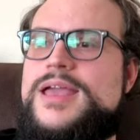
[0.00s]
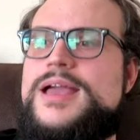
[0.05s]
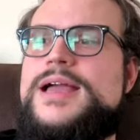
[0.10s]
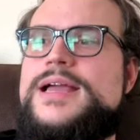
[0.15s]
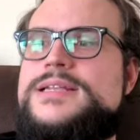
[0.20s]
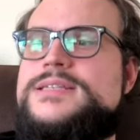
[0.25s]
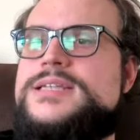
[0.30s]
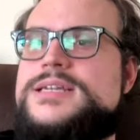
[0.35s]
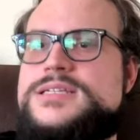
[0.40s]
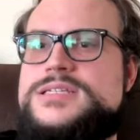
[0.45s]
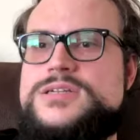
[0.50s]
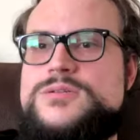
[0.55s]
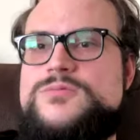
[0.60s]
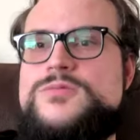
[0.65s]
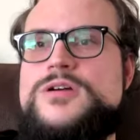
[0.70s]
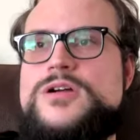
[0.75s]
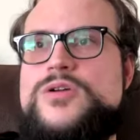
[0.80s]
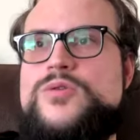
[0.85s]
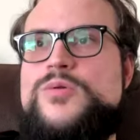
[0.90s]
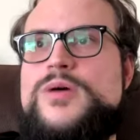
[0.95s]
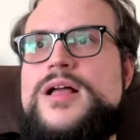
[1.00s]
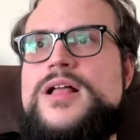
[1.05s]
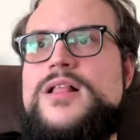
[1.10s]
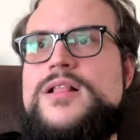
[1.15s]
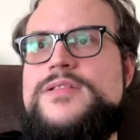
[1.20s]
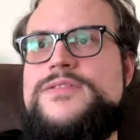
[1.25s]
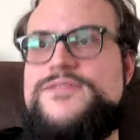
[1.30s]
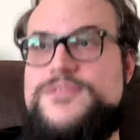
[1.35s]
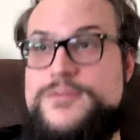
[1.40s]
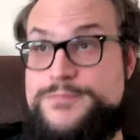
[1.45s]
it doesn't work
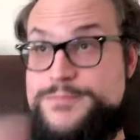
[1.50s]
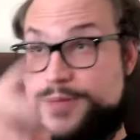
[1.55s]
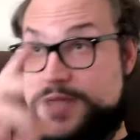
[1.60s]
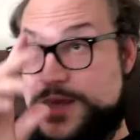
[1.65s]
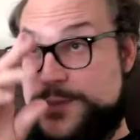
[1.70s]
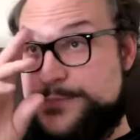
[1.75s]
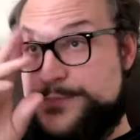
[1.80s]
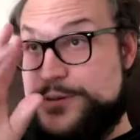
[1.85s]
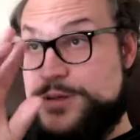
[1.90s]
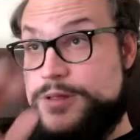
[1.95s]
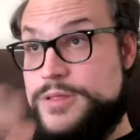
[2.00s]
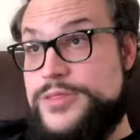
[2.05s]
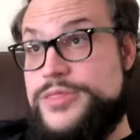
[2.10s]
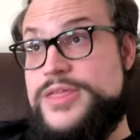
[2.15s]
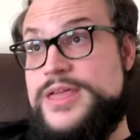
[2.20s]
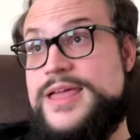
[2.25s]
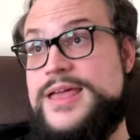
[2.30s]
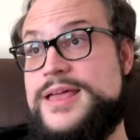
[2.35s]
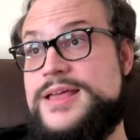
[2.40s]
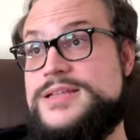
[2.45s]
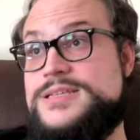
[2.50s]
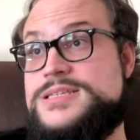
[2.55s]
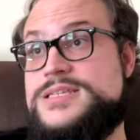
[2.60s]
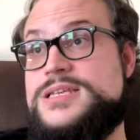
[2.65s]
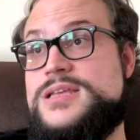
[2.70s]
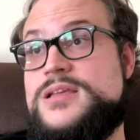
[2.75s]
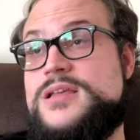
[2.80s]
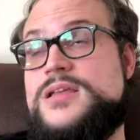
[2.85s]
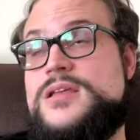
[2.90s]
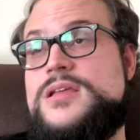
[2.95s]
well for people that
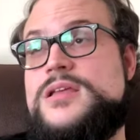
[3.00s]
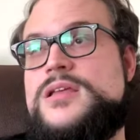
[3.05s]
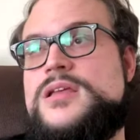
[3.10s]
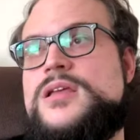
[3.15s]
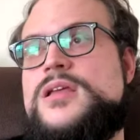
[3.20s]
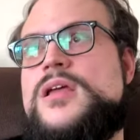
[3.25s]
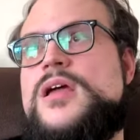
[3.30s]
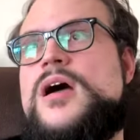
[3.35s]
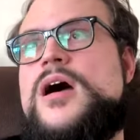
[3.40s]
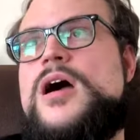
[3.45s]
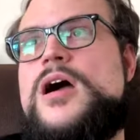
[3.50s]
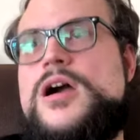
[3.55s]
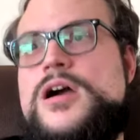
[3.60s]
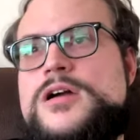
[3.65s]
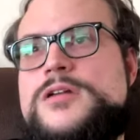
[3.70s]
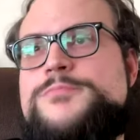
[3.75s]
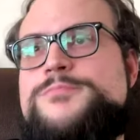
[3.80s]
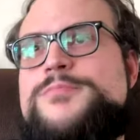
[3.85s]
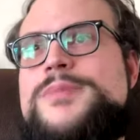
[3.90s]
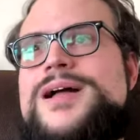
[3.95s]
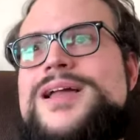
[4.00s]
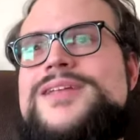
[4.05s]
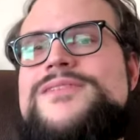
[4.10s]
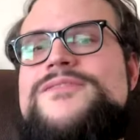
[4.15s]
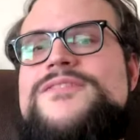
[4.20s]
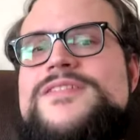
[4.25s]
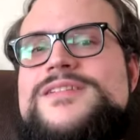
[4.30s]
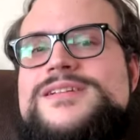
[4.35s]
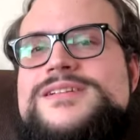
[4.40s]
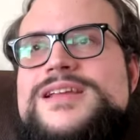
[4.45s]
aren't
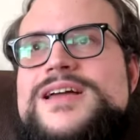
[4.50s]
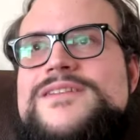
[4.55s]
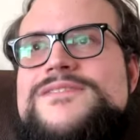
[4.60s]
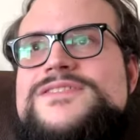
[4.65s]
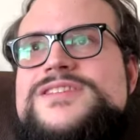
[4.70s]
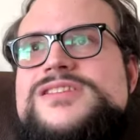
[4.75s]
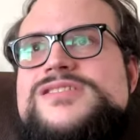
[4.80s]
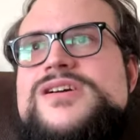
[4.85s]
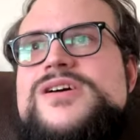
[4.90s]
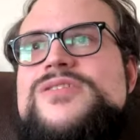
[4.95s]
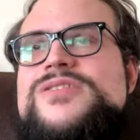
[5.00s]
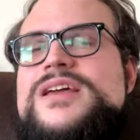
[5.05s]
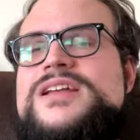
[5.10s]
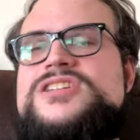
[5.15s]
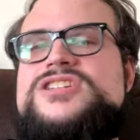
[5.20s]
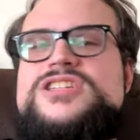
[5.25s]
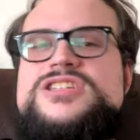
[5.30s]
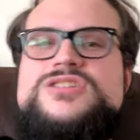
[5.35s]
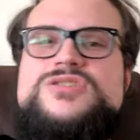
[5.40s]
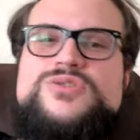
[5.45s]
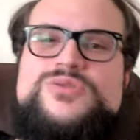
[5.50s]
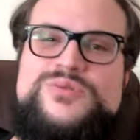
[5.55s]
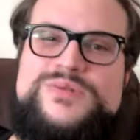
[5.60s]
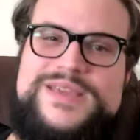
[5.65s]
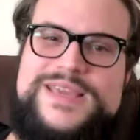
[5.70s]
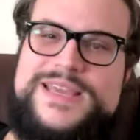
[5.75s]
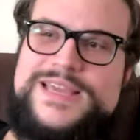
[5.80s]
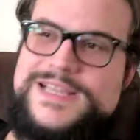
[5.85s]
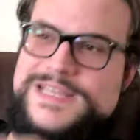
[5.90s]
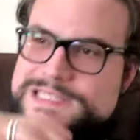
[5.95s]
mindful enough to know that's just who
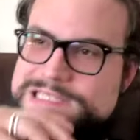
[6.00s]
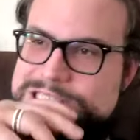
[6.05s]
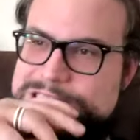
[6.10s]
he is.